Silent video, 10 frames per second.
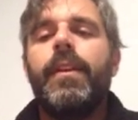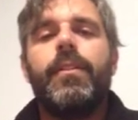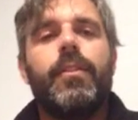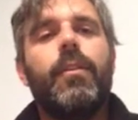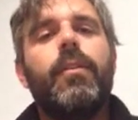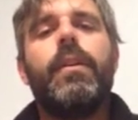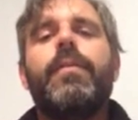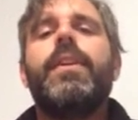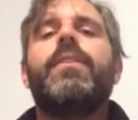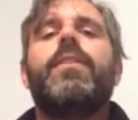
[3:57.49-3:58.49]
Sure
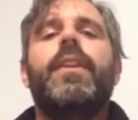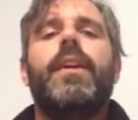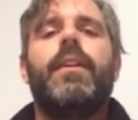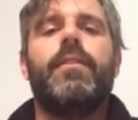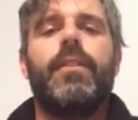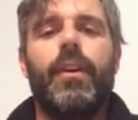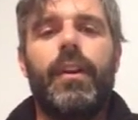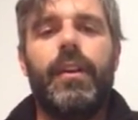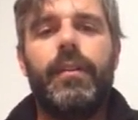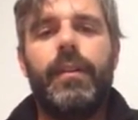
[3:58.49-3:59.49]
enough, gets to the other
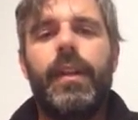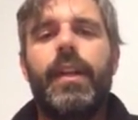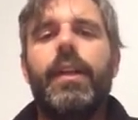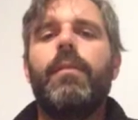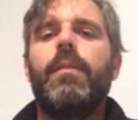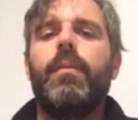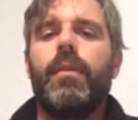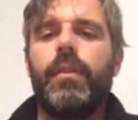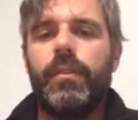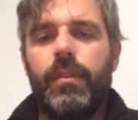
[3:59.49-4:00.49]
side. There it
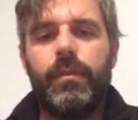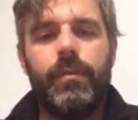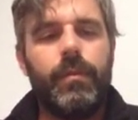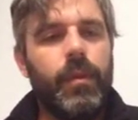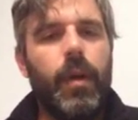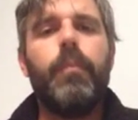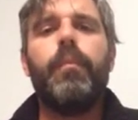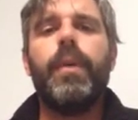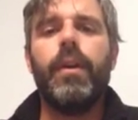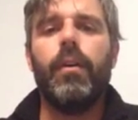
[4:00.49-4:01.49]
was. Up
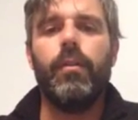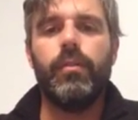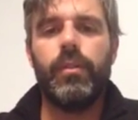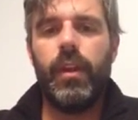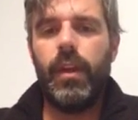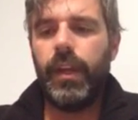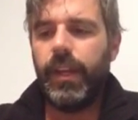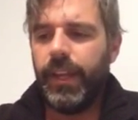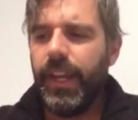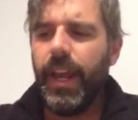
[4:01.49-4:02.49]
we goes.
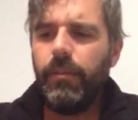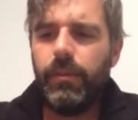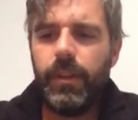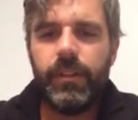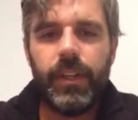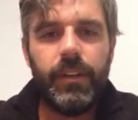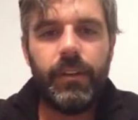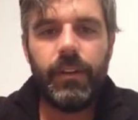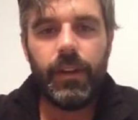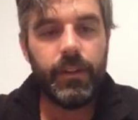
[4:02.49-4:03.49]
"Get out," he
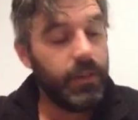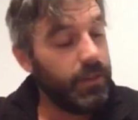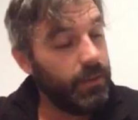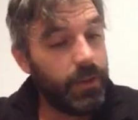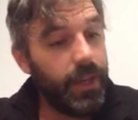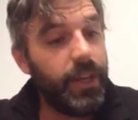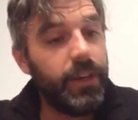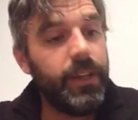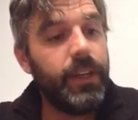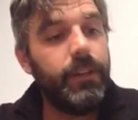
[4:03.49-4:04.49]
said. I said, "Okay,
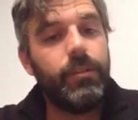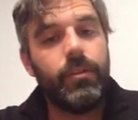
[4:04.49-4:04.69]
I get out."